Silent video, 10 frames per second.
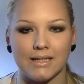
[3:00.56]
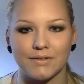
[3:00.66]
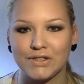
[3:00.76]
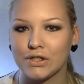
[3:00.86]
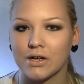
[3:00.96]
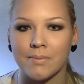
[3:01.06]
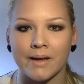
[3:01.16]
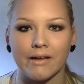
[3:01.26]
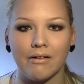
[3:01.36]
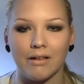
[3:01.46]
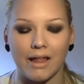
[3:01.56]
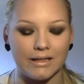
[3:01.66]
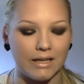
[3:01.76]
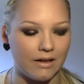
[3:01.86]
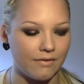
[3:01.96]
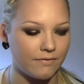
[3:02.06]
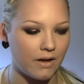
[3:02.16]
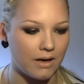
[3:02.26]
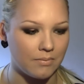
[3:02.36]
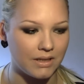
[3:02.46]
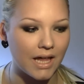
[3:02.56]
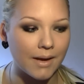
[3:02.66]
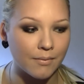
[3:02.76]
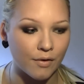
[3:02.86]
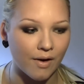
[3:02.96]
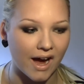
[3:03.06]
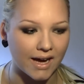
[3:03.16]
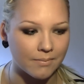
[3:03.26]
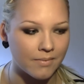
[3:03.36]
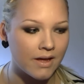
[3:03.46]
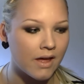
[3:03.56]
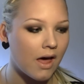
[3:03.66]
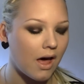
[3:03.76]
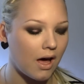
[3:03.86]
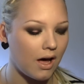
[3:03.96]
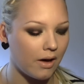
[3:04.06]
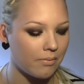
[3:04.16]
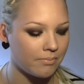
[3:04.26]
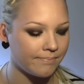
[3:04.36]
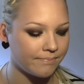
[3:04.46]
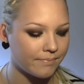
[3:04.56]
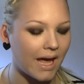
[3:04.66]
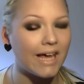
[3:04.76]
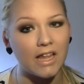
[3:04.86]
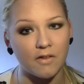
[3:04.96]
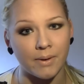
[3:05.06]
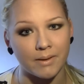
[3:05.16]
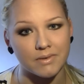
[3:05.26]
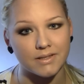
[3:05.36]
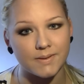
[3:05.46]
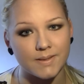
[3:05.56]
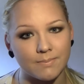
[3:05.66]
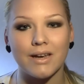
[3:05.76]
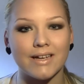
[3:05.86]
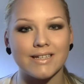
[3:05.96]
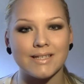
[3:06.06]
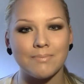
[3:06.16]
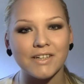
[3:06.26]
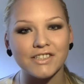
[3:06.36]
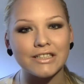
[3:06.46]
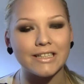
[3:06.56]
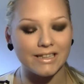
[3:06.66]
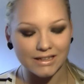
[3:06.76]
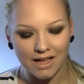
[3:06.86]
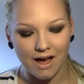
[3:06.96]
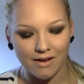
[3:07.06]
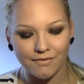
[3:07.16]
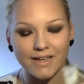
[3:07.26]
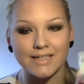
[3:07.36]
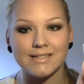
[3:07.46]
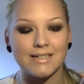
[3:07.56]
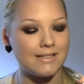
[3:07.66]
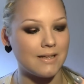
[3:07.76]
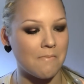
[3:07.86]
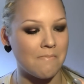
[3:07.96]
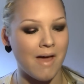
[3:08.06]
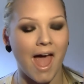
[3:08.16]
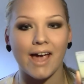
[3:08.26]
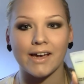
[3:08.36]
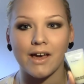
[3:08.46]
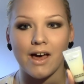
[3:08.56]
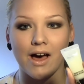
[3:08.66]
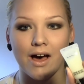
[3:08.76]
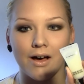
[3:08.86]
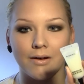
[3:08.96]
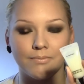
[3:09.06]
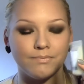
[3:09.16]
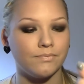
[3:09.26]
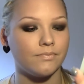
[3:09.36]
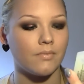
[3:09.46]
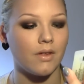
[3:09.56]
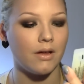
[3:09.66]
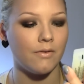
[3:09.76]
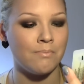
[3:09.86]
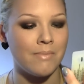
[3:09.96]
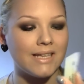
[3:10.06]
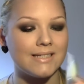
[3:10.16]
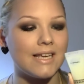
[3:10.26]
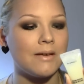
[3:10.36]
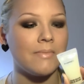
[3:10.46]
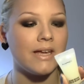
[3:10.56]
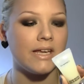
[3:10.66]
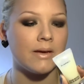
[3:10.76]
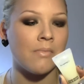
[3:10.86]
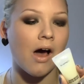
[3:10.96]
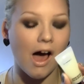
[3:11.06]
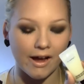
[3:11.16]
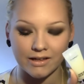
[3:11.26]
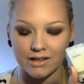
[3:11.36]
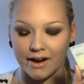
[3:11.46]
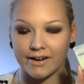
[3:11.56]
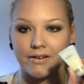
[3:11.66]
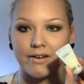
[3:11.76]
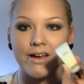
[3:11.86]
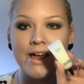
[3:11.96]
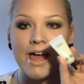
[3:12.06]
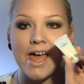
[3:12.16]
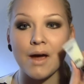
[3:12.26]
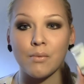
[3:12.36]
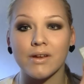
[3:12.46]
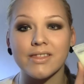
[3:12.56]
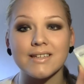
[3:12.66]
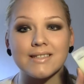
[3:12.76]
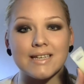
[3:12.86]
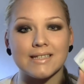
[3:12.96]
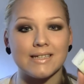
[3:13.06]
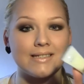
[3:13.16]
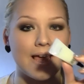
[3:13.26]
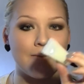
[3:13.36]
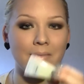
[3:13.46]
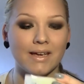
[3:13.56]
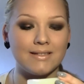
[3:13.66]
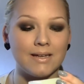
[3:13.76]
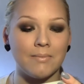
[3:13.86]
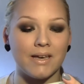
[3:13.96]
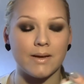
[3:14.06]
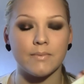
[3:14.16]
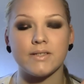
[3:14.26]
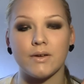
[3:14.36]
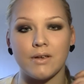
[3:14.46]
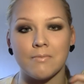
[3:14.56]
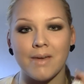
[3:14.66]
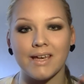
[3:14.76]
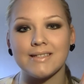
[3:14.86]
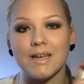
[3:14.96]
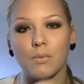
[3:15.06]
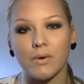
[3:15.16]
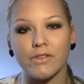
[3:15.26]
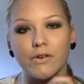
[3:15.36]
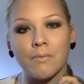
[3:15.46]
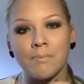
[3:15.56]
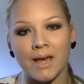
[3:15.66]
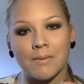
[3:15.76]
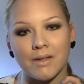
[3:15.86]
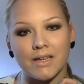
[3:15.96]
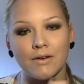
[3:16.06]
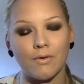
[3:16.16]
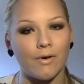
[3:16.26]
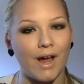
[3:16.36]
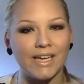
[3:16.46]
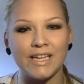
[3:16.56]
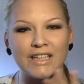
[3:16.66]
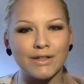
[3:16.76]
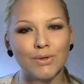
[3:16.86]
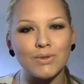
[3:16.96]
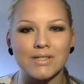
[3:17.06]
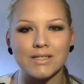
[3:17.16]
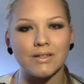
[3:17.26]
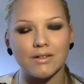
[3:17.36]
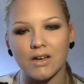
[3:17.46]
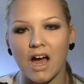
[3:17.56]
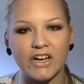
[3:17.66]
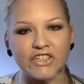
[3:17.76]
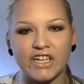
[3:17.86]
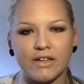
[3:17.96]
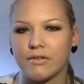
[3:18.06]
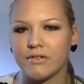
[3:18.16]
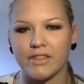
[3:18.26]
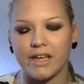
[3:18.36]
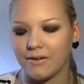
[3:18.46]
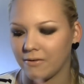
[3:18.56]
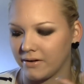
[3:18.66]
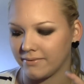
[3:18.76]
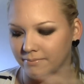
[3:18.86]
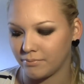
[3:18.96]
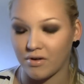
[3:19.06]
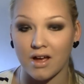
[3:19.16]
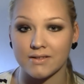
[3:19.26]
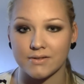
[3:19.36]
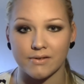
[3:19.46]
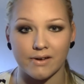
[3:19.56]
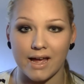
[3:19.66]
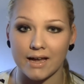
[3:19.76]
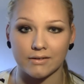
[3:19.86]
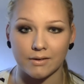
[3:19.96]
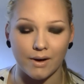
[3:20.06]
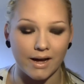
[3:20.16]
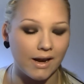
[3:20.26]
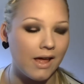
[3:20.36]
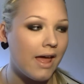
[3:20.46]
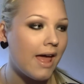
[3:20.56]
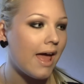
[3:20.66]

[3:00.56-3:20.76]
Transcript: I love Sugarpill. I love um, Lime Crime. Um, I love pigments. What I especially love is this MAC um, mixing medium eyeliner and what this is is a mixing medium so you mix it with your pigment or any loose eyeshadow thing or bronzer I don't know what